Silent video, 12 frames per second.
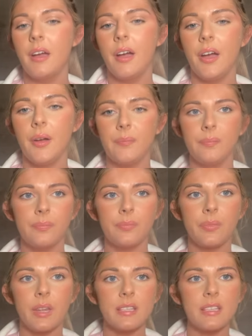
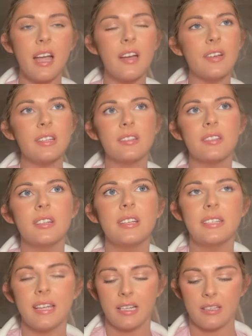So yeah, I've had such a nice
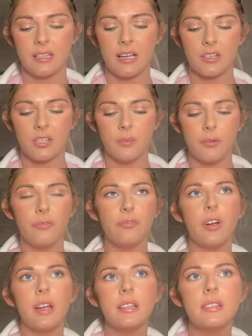day, just catching up with
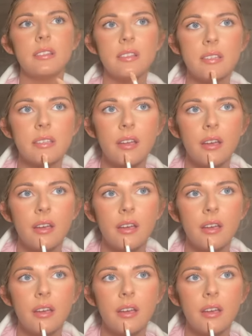friends.